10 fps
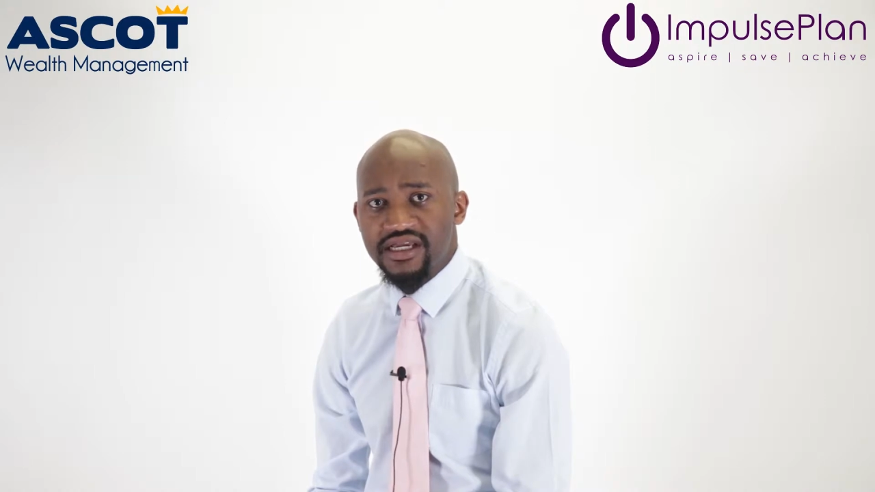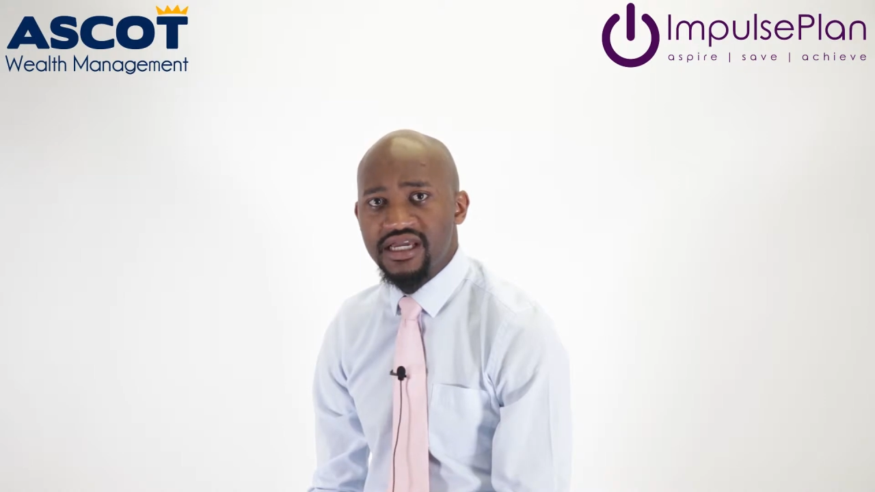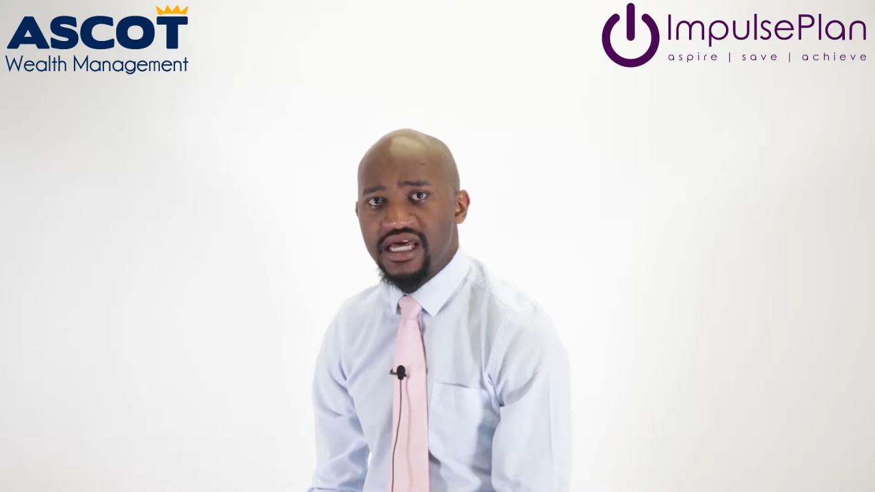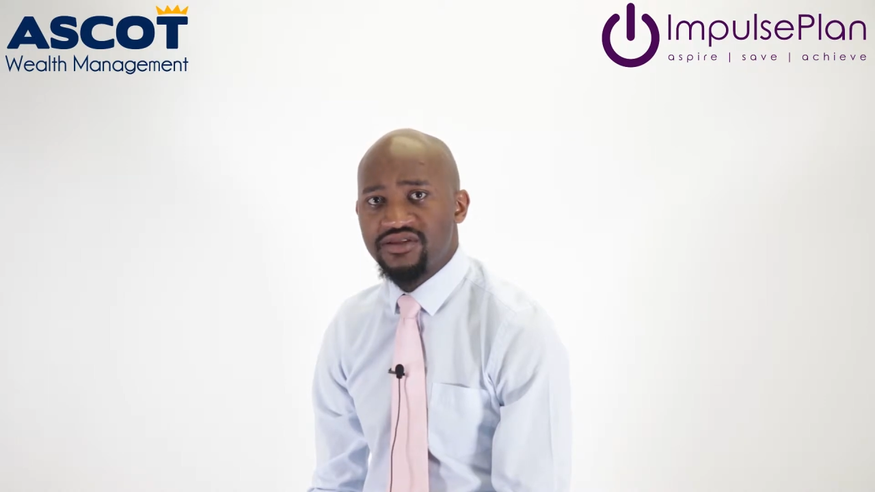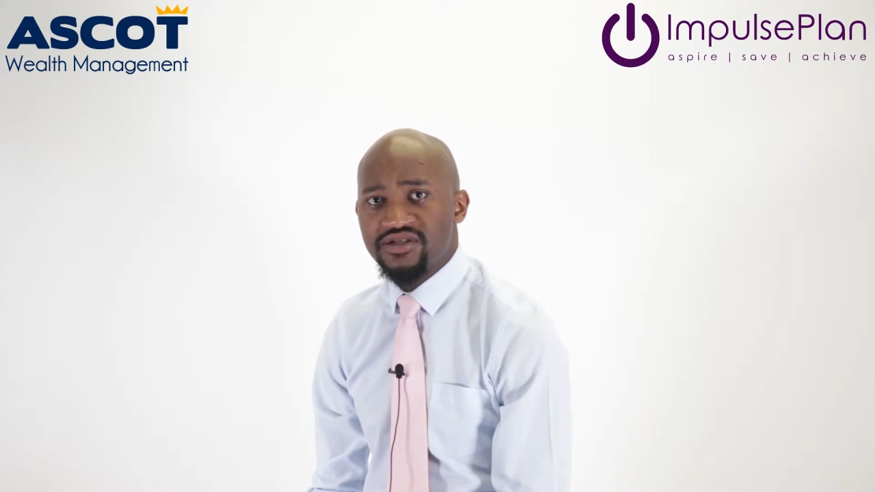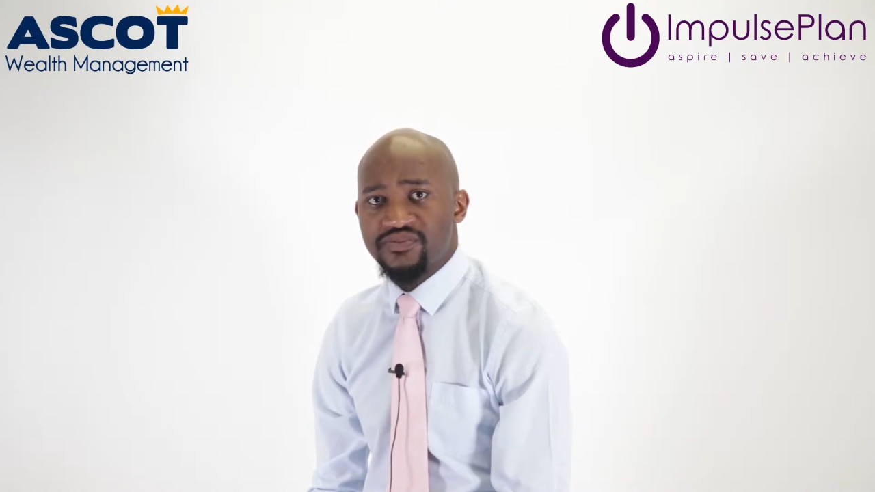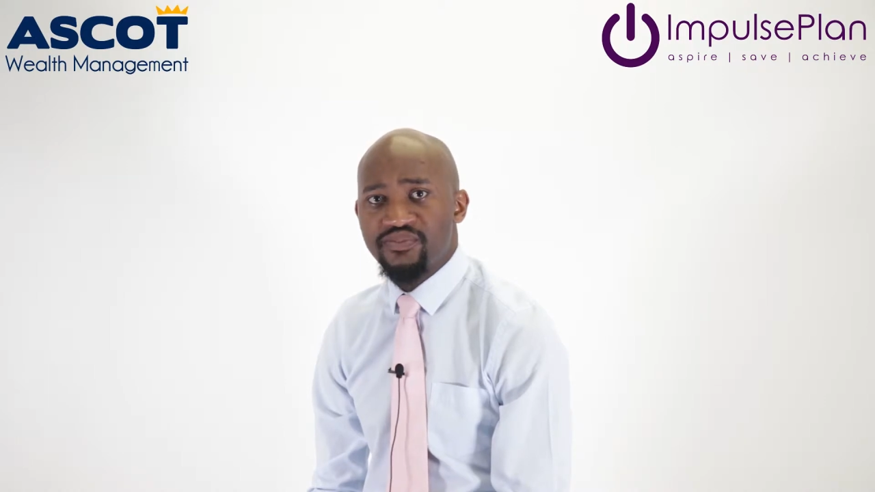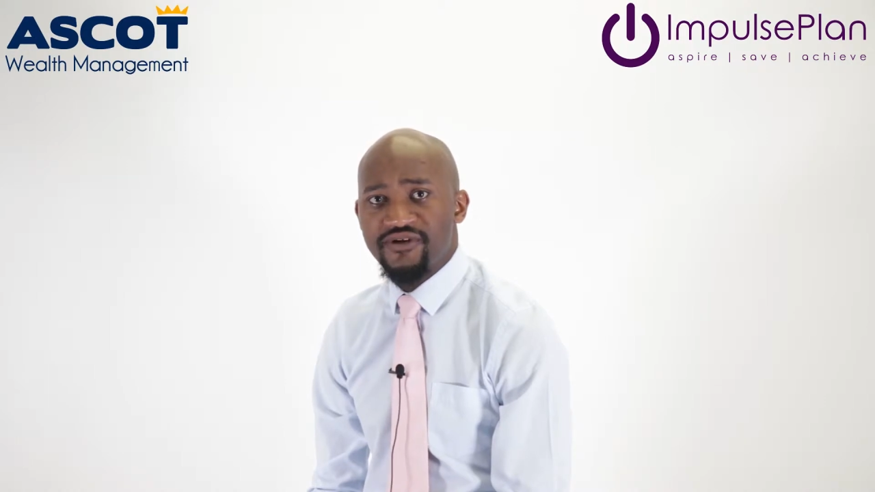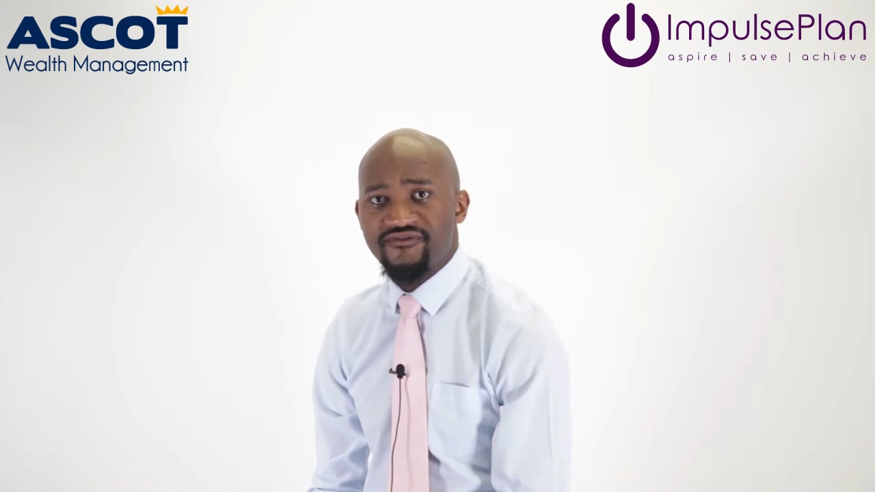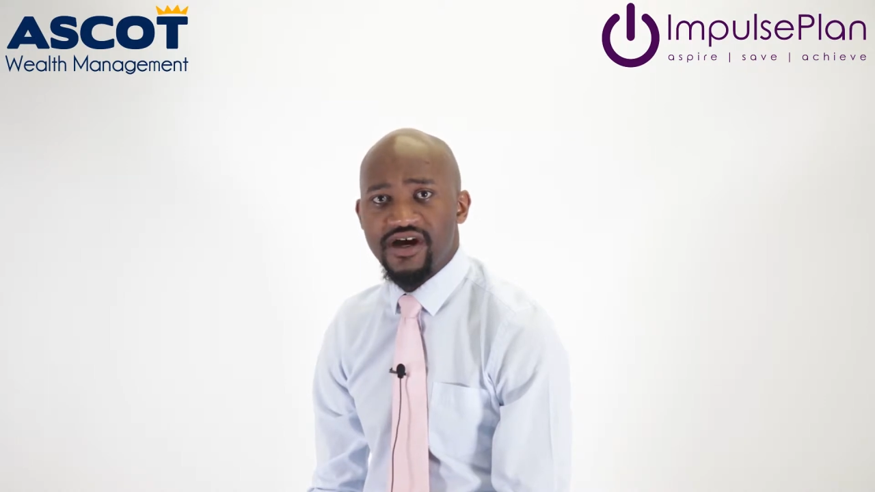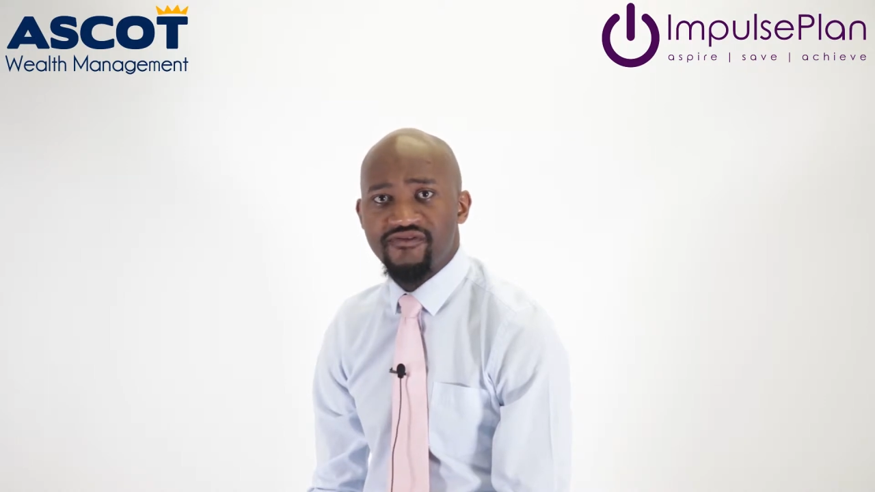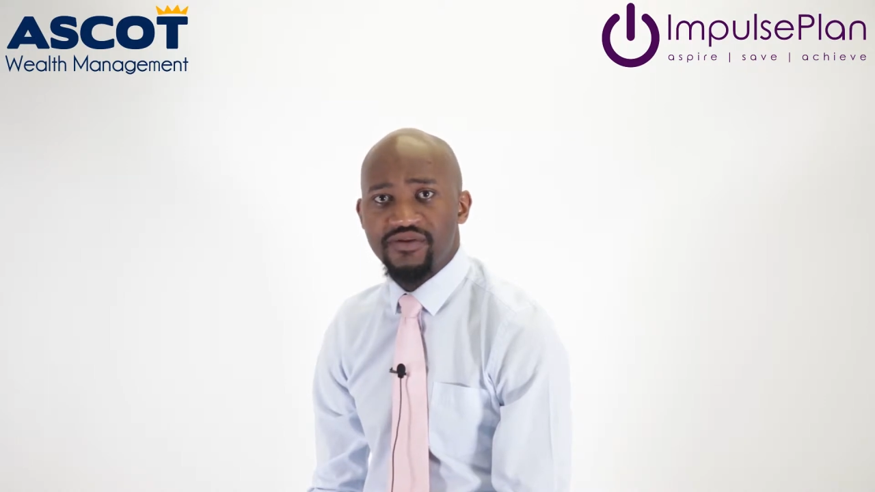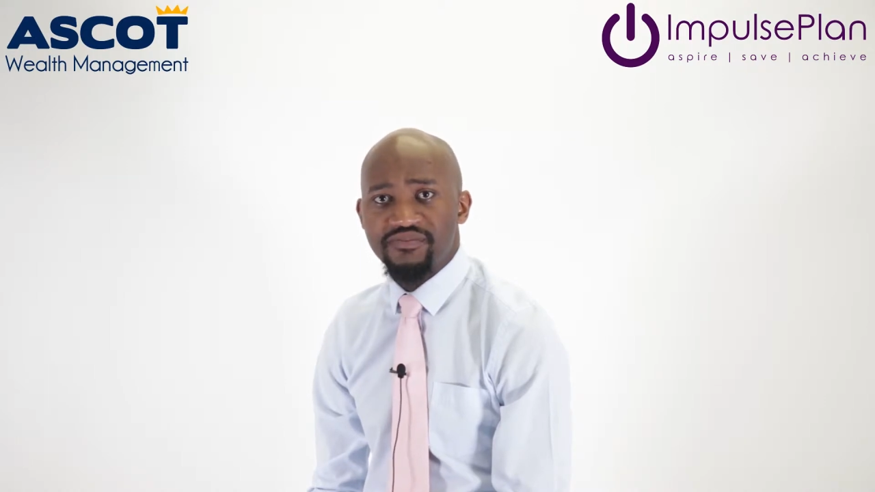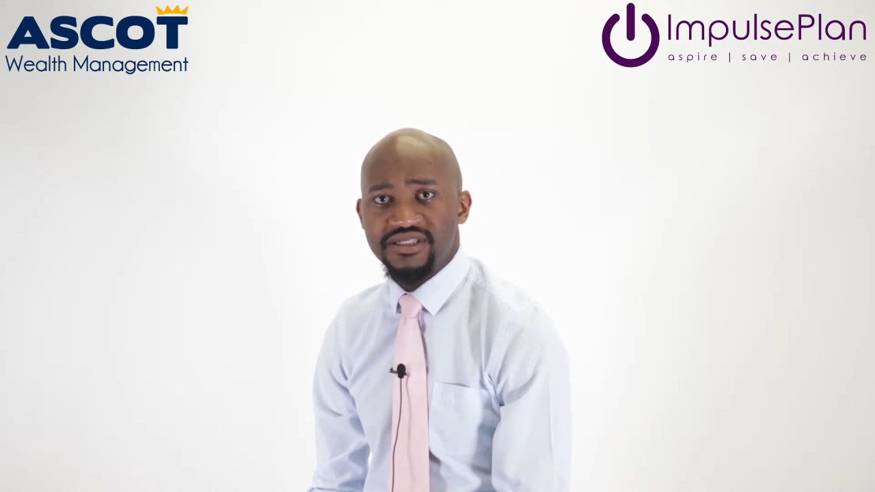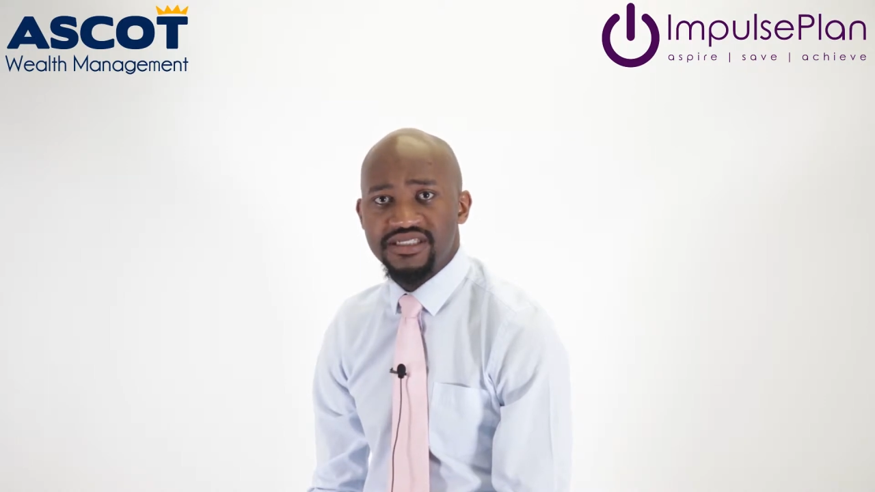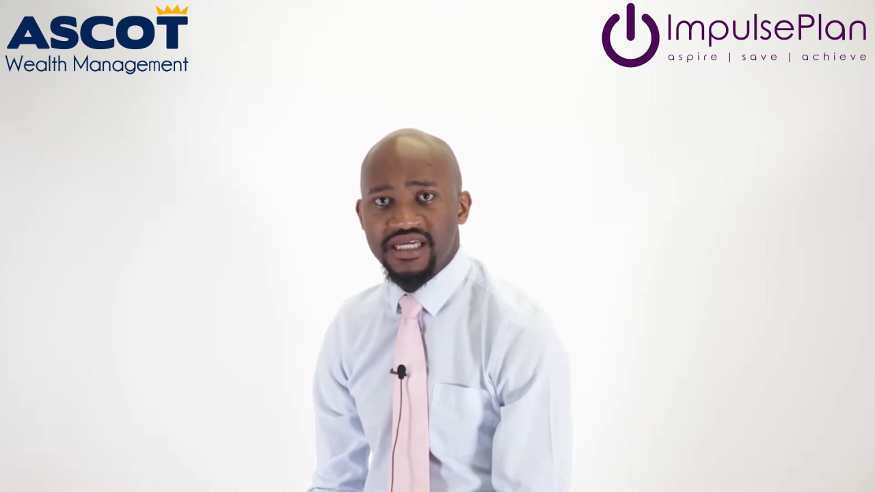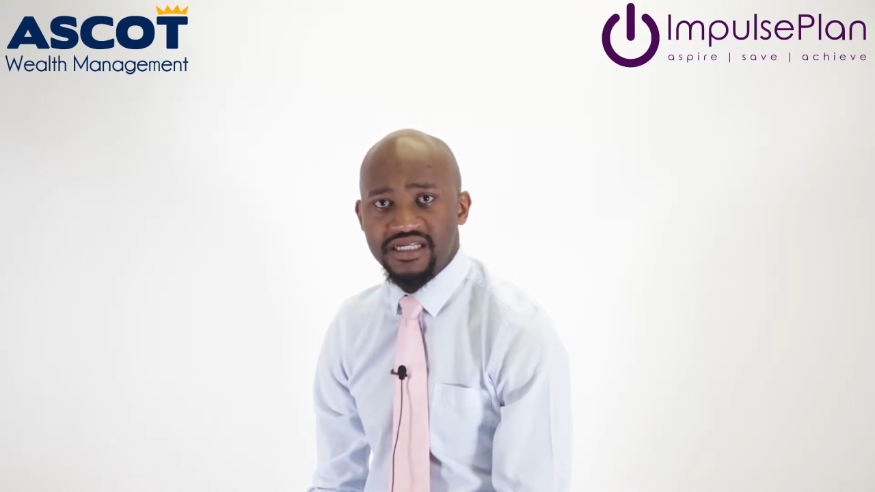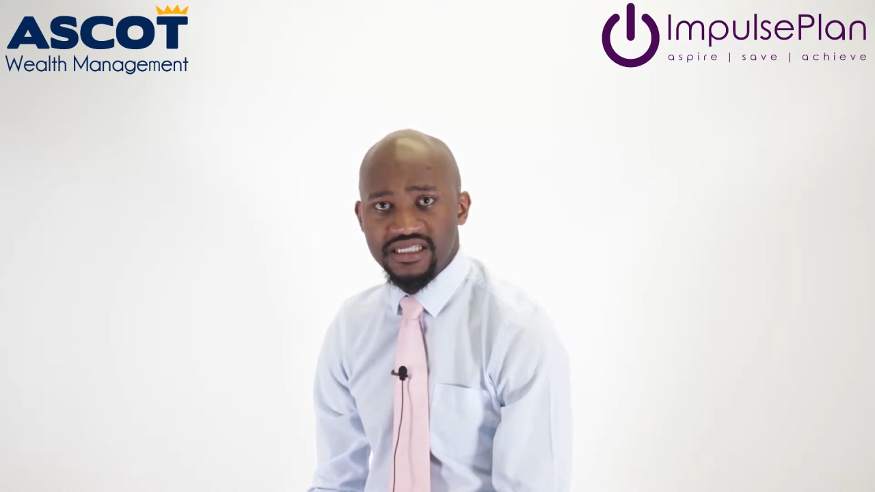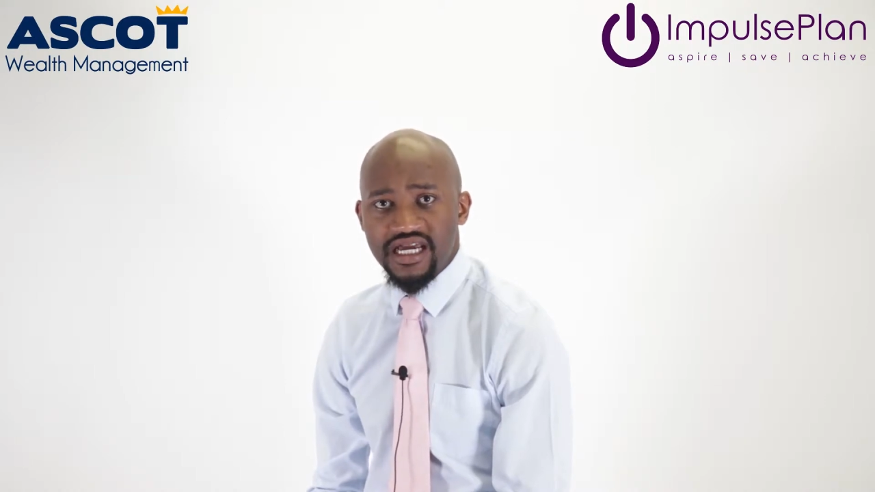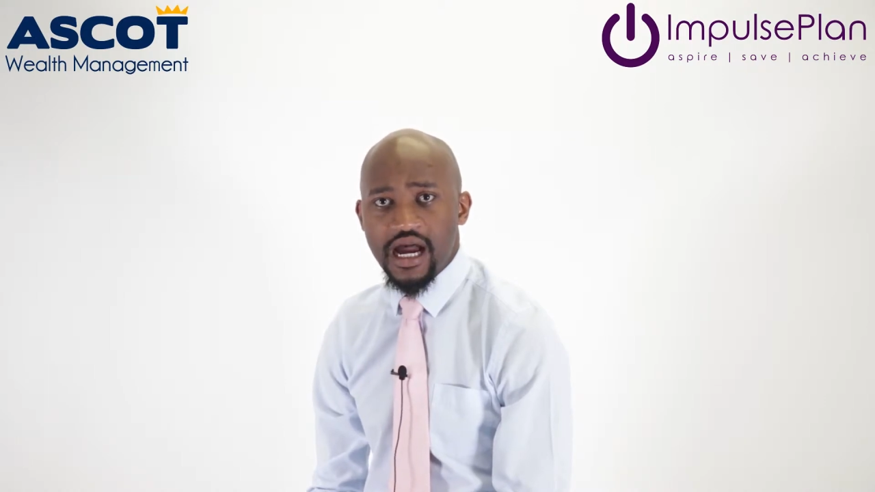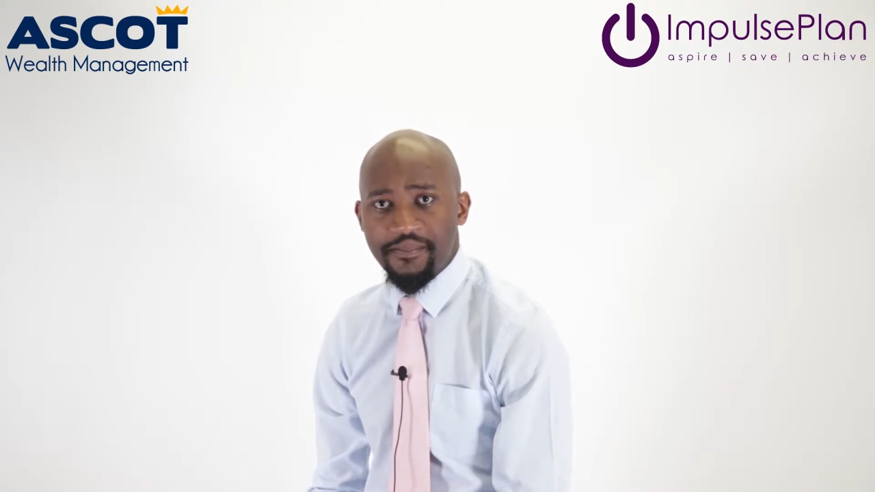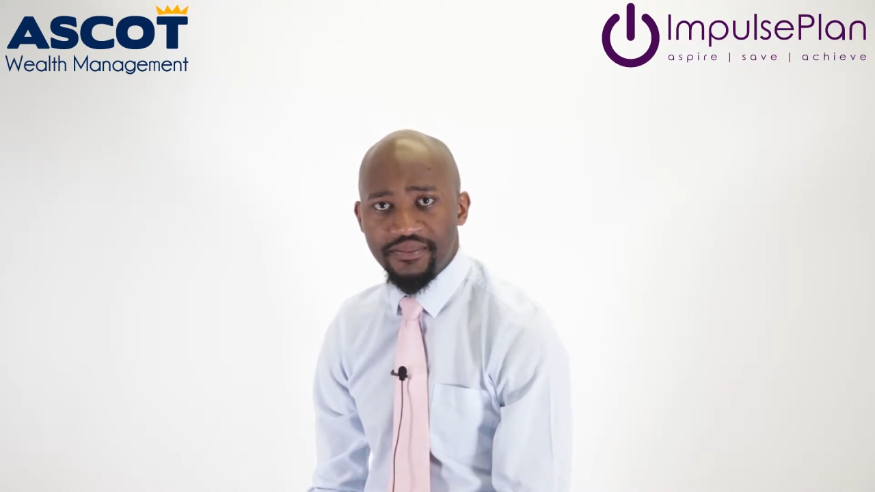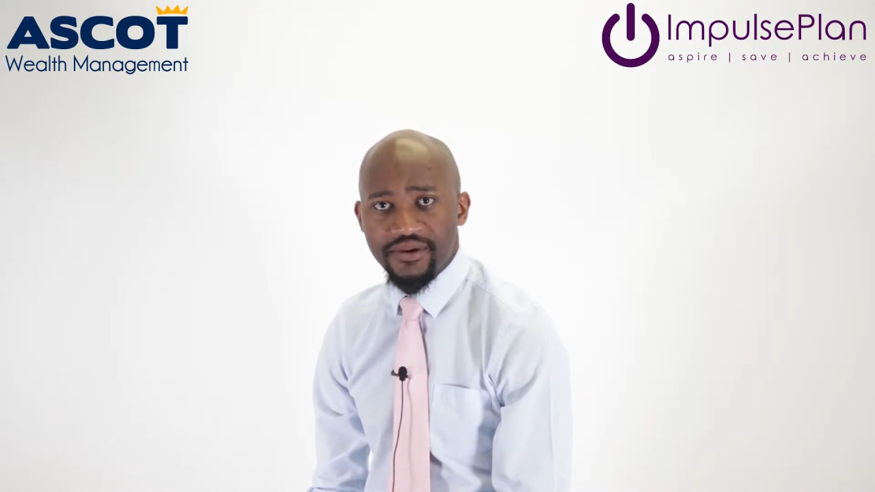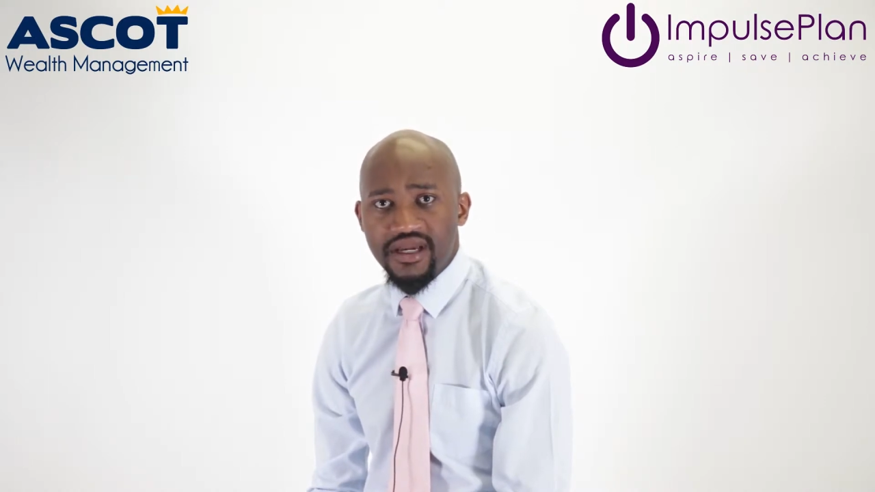and this was 0.51% up.